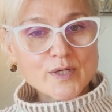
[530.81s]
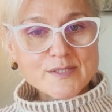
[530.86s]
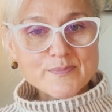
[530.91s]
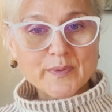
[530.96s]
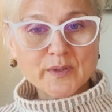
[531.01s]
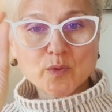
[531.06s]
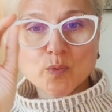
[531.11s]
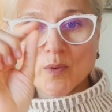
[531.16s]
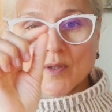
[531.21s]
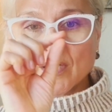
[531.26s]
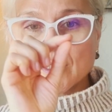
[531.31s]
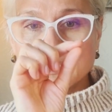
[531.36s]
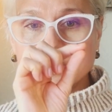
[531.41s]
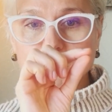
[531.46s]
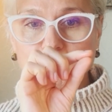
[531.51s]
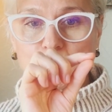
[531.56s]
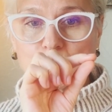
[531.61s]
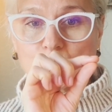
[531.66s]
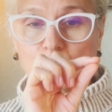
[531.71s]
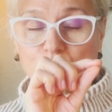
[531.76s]
but we're going to
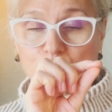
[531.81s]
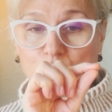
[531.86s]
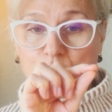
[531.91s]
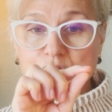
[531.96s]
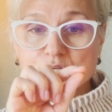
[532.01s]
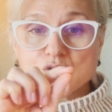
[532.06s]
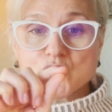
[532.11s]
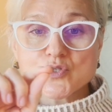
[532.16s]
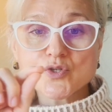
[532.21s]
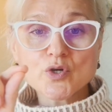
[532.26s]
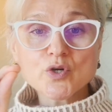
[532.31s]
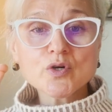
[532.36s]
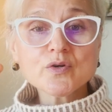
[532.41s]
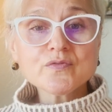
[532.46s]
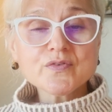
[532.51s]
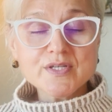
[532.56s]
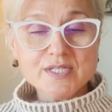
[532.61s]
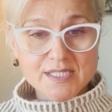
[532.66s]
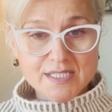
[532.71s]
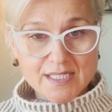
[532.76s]
look for the
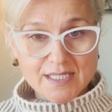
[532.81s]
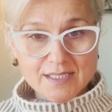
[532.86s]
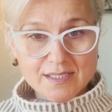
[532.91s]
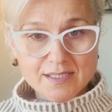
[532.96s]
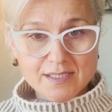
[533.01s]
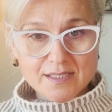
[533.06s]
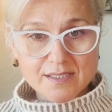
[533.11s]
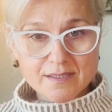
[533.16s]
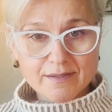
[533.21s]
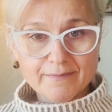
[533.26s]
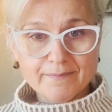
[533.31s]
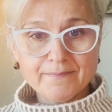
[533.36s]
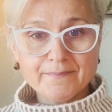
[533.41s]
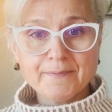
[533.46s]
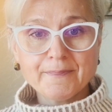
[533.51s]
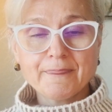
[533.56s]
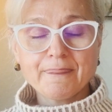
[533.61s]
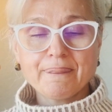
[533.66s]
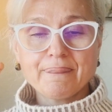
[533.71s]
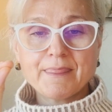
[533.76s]
services
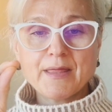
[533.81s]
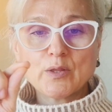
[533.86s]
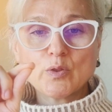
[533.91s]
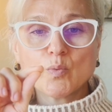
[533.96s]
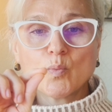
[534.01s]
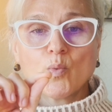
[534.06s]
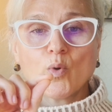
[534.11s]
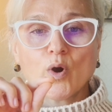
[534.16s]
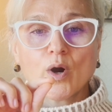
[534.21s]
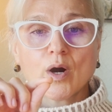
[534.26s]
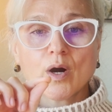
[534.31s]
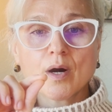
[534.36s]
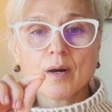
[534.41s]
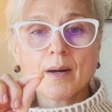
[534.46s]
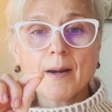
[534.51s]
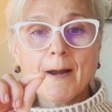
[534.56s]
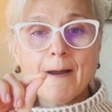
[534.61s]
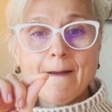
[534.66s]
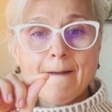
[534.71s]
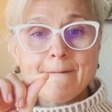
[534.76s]
that were